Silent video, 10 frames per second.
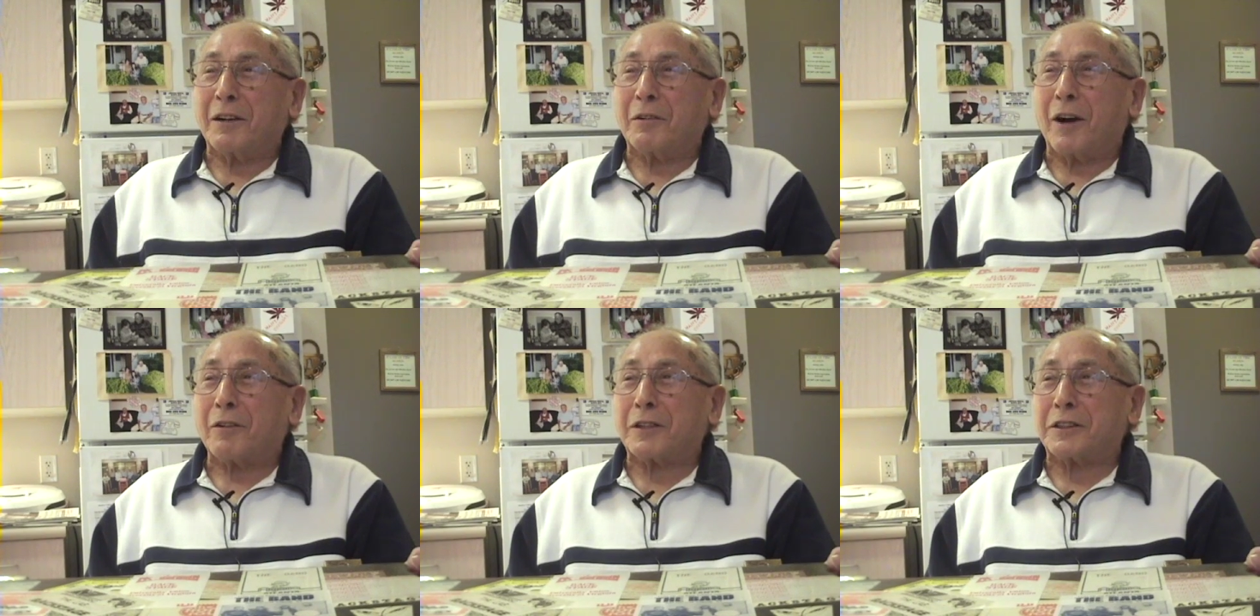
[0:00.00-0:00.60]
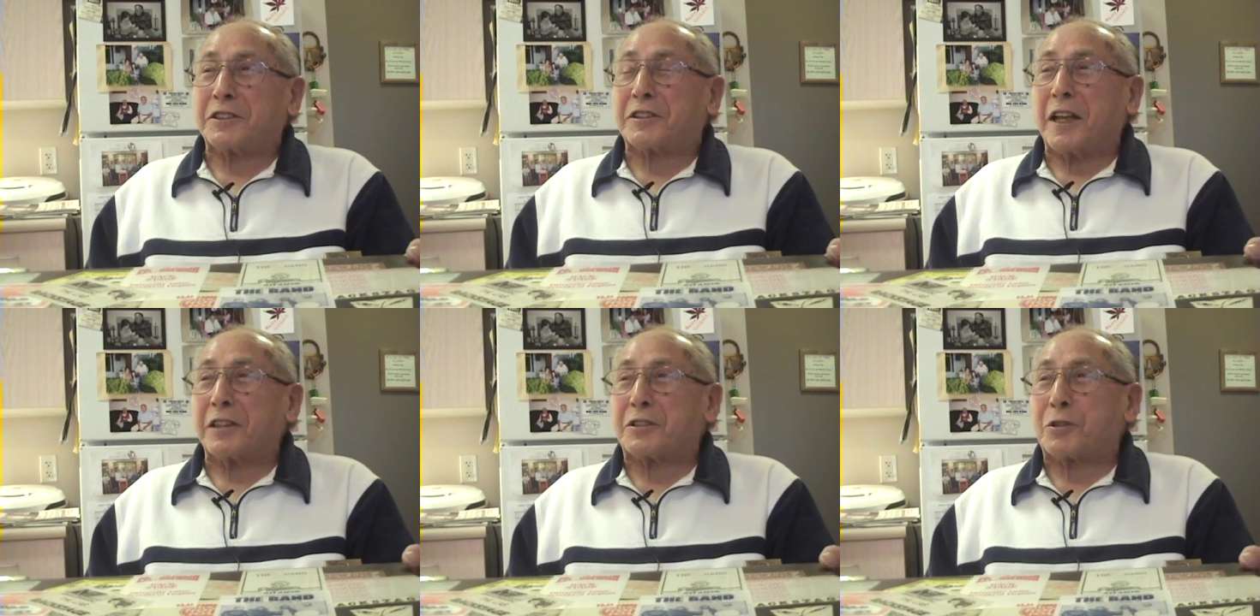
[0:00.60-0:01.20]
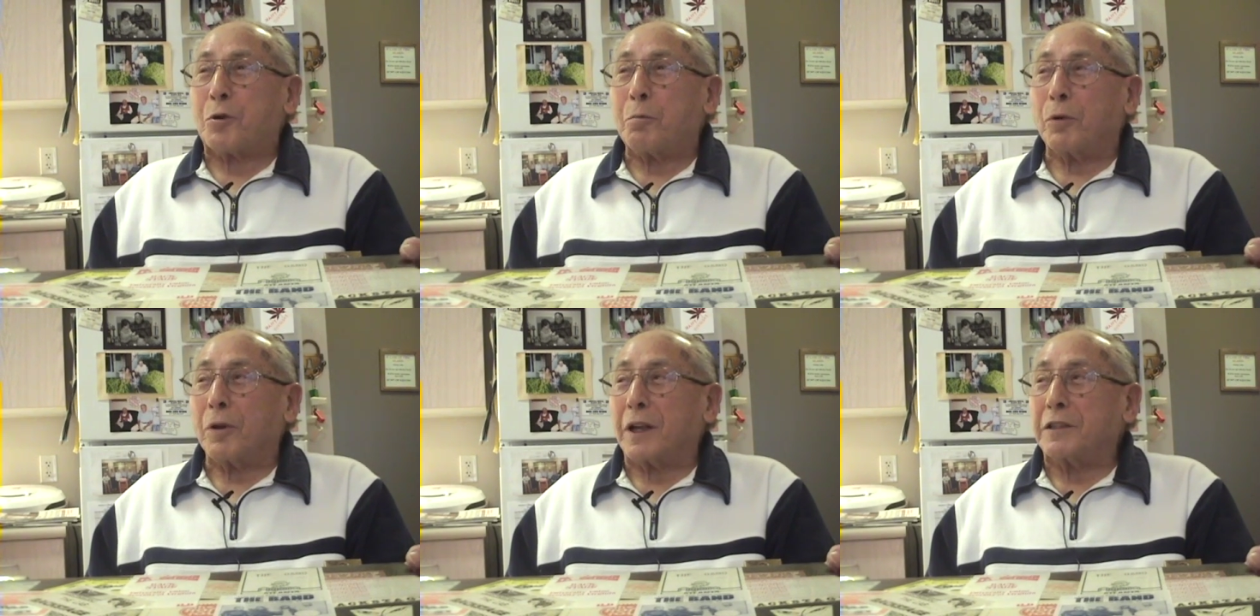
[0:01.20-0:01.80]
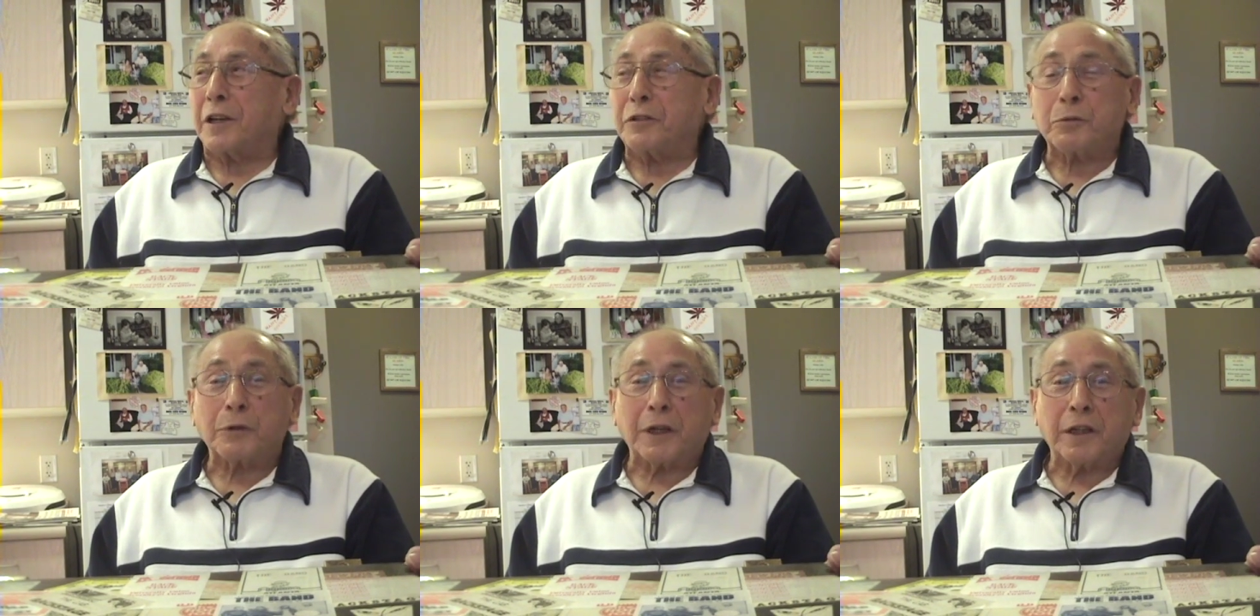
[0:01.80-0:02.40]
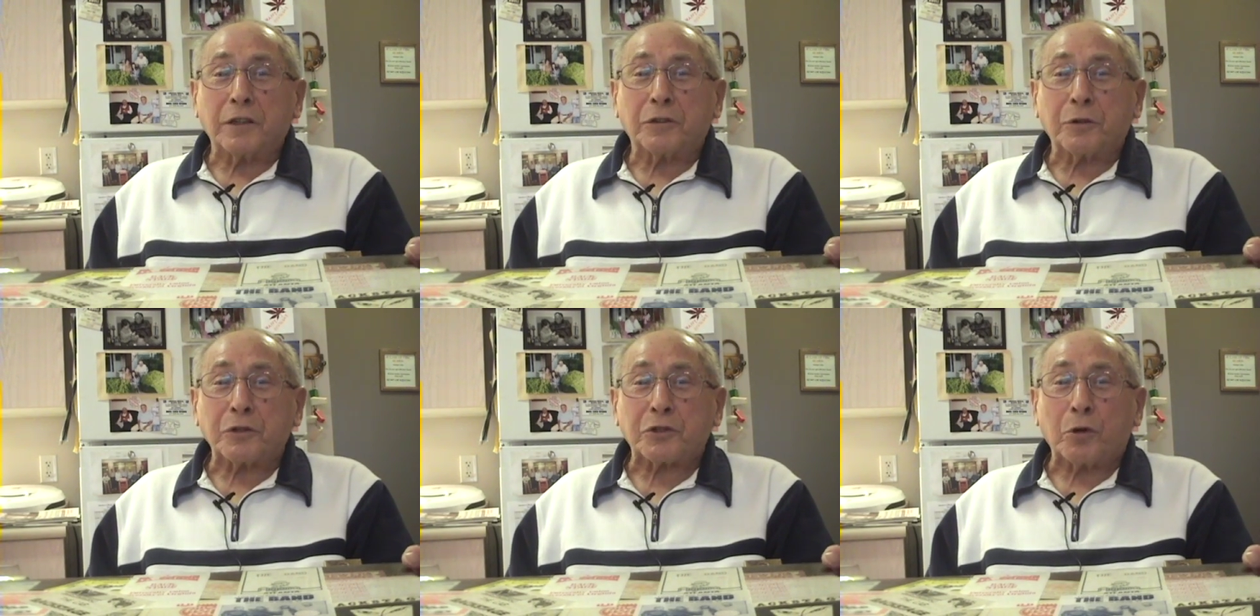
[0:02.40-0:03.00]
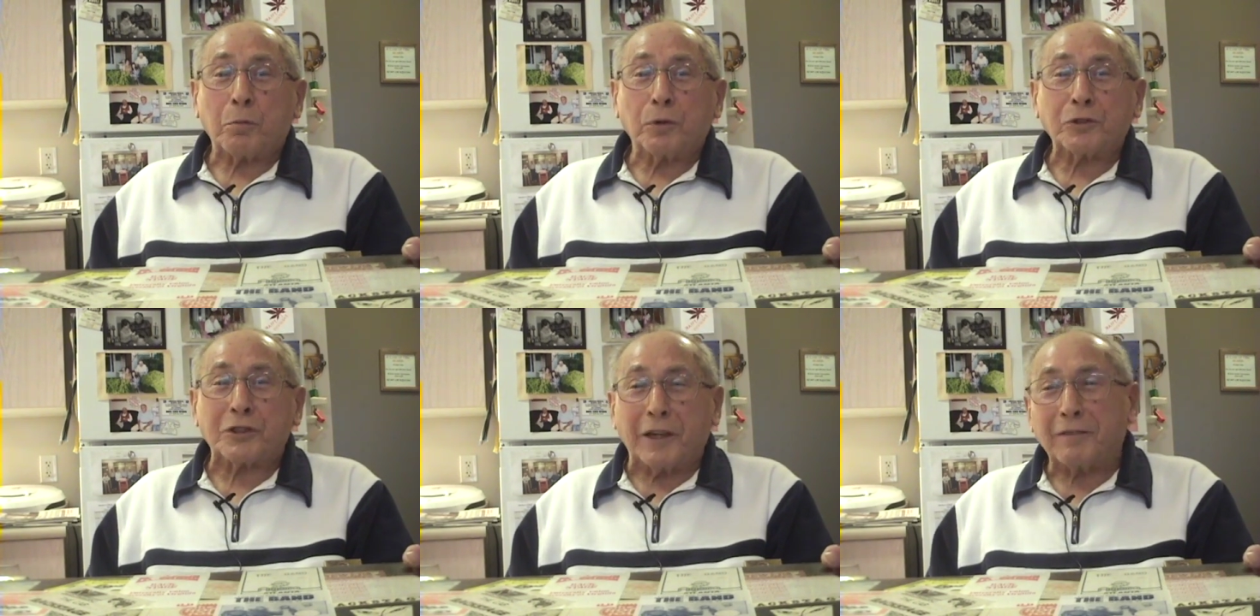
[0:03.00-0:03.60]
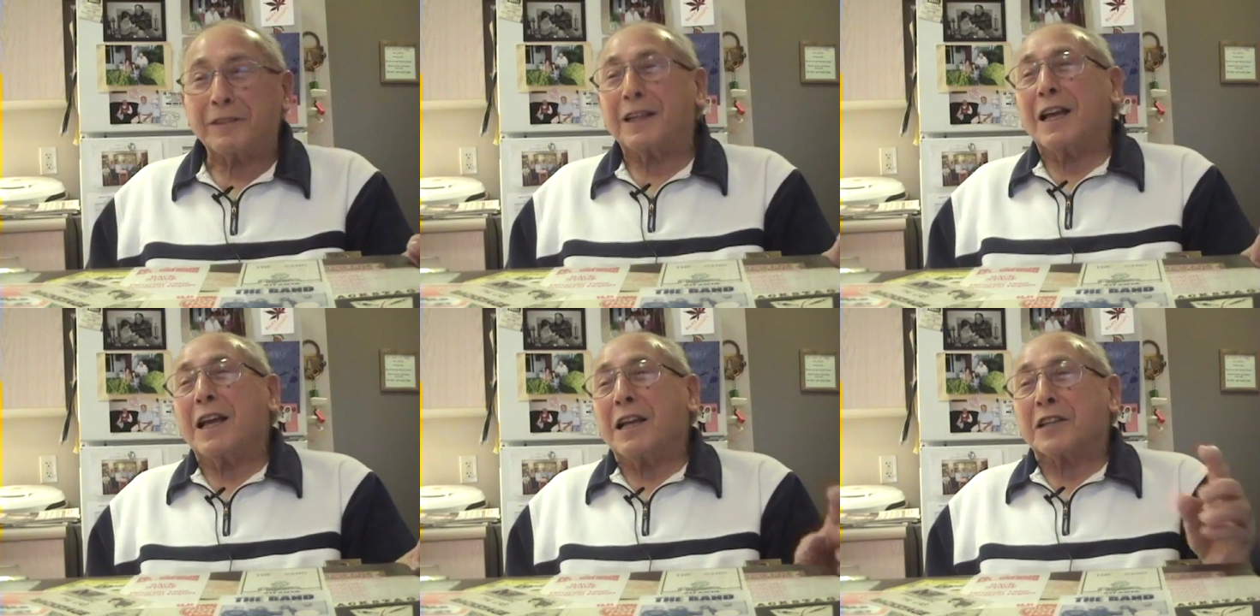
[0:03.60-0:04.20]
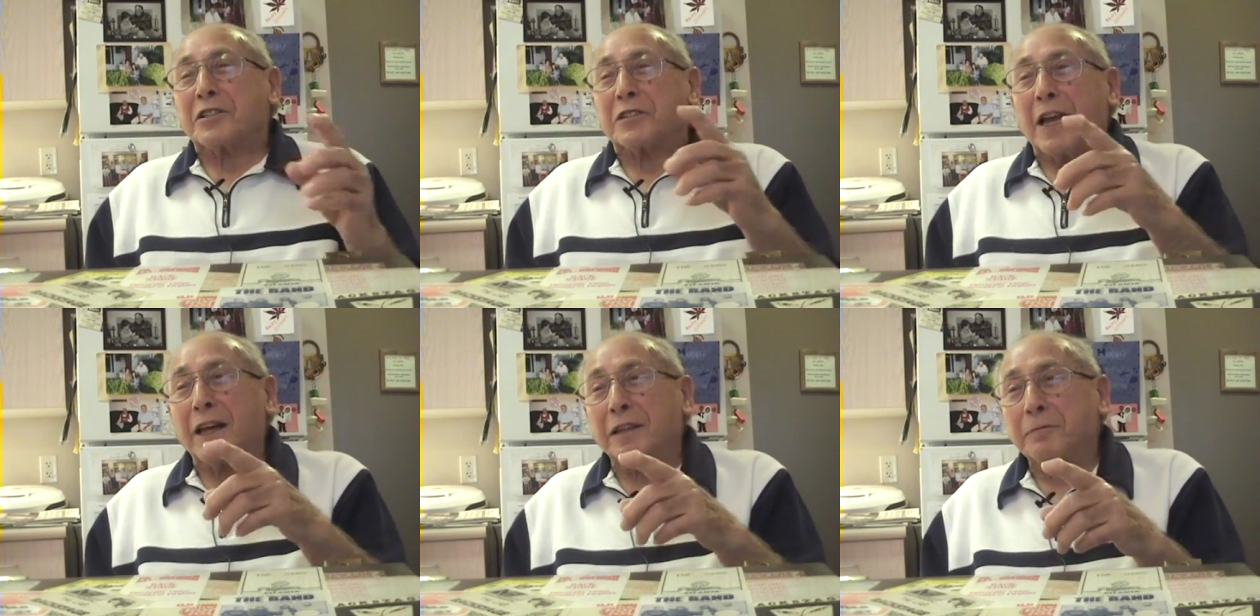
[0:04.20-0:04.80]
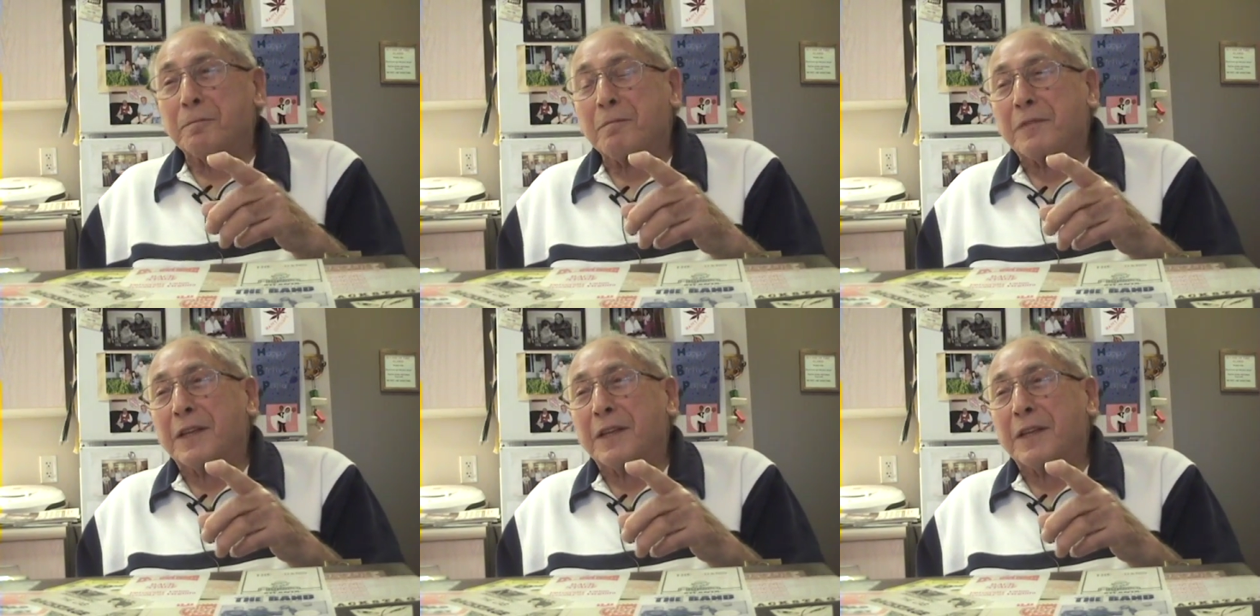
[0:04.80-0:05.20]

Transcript: how did Stan Sobel, are you related to the Sobels? Yeah. Stan,